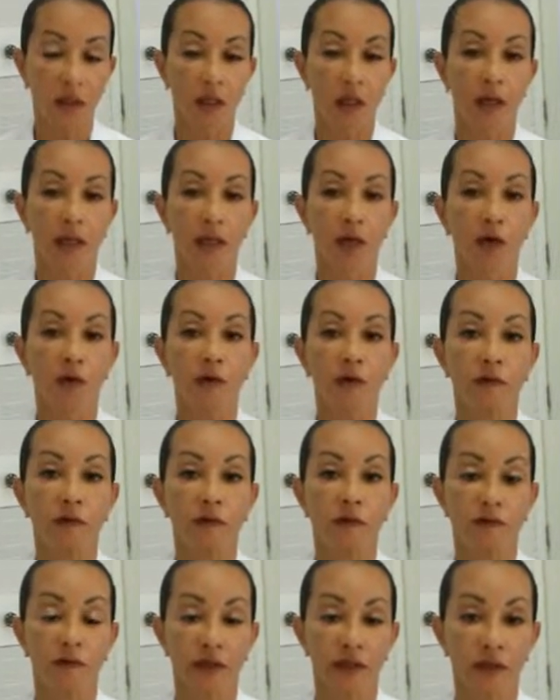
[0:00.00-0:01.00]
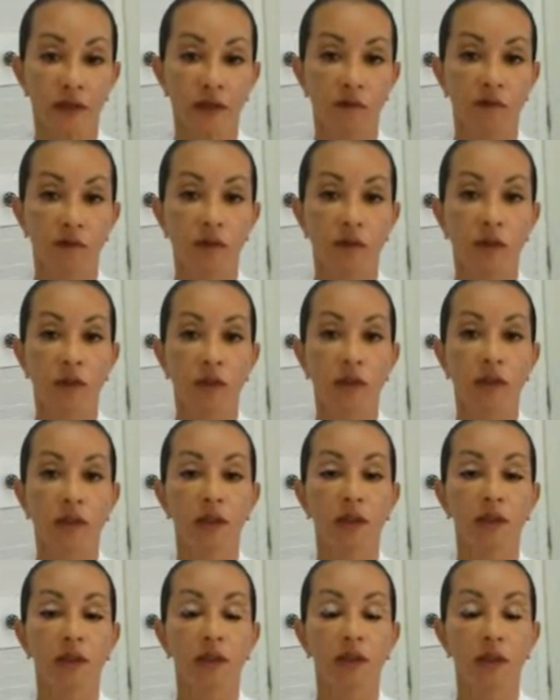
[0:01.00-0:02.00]
and how
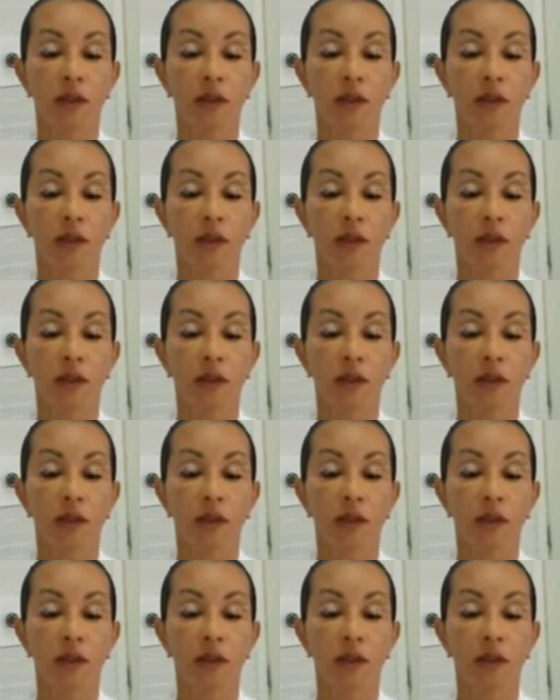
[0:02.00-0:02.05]
effectively